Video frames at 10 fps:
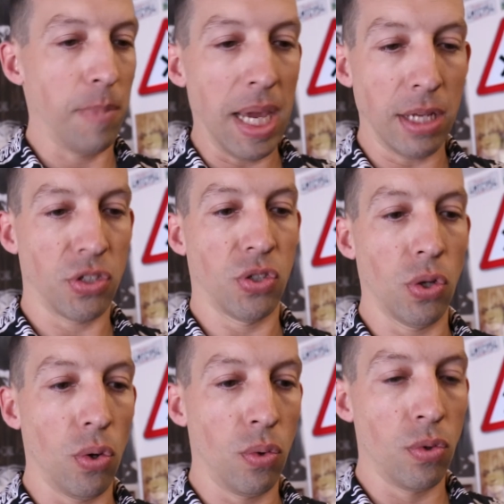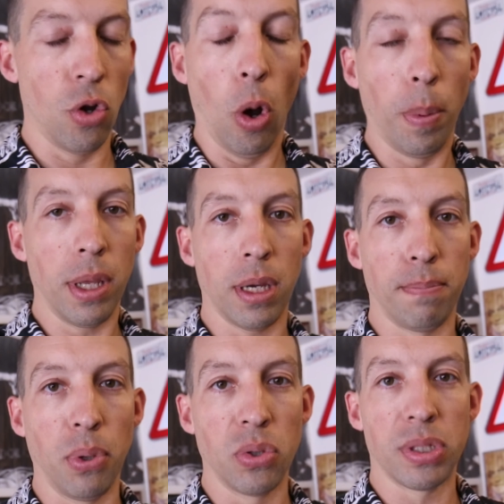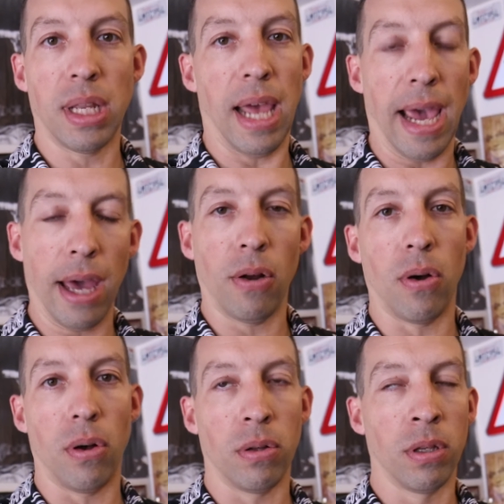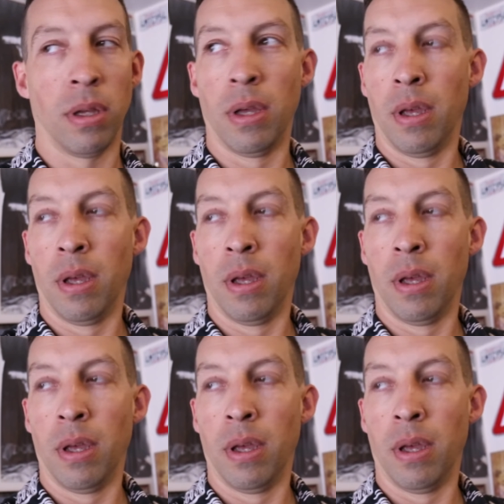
make it so nobody could boost it at all.